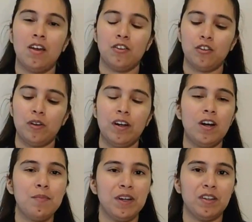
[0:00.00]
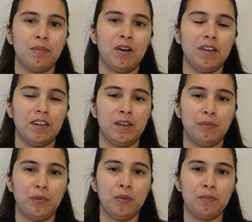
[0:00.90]
So here in my small
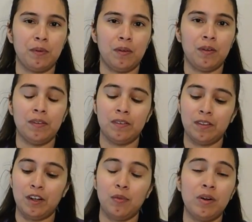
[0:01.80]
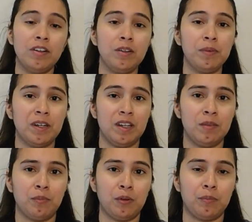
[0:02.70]
heat-proof bowl, now you want it to be
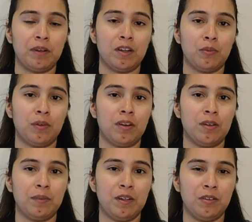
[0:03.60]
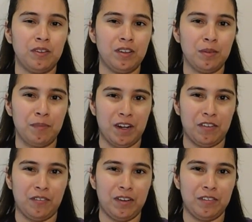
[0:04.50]
heat-proof because we're going to be using the
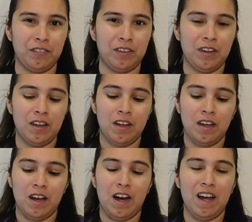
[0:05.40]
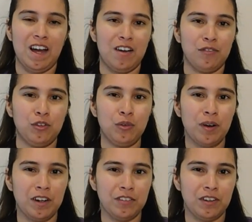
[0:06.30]
microwave. I have
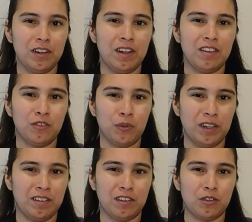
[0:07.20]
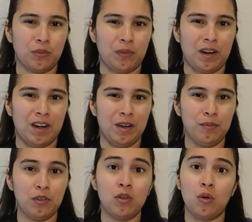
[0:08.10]
226
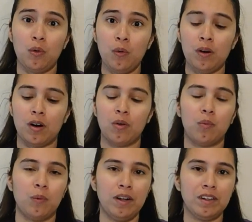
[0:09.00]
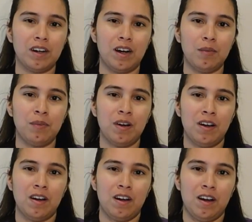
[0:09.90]
grams or 1 cup
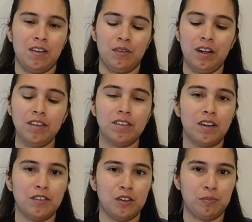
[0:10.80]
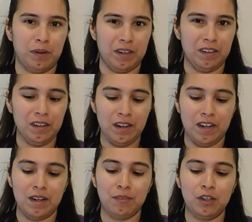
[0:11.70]
of unsalted butter,
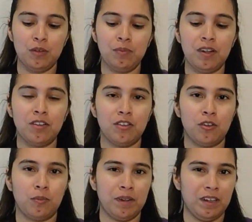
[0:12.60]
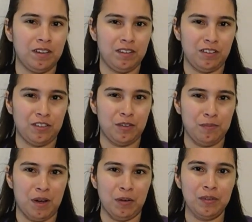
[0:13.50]
and I've cubed it so it'll be easier to
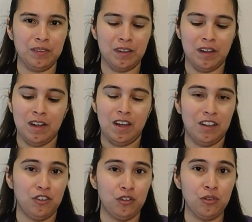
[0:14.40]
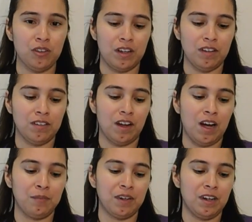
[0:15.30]
melt. And to this,
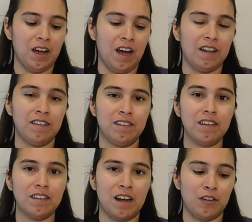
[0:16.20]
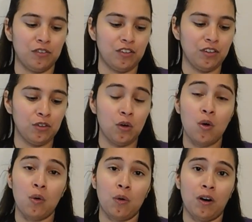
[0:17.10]
I'm going to add 6 ounces
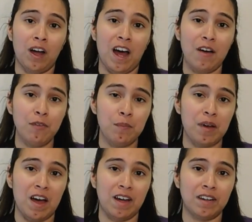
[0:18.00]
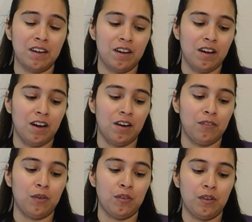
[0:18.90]
or half a bag
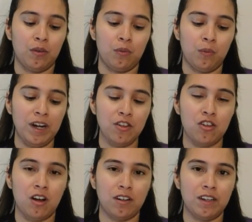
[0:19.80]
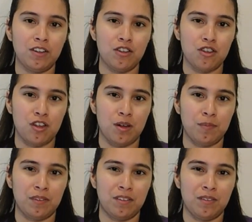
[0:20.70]
of white chocolate
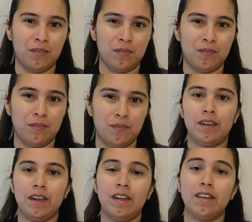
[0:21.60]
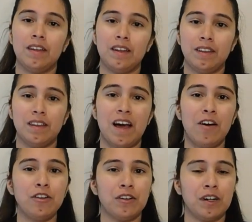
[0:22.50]
chips.
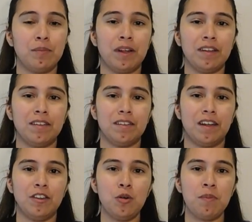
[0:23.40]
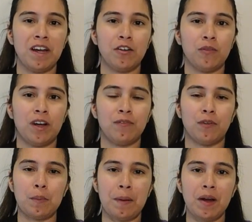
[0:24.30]
Now you're going to place this in the microwave
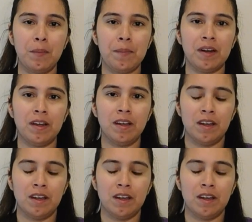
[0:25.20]
for about a minute,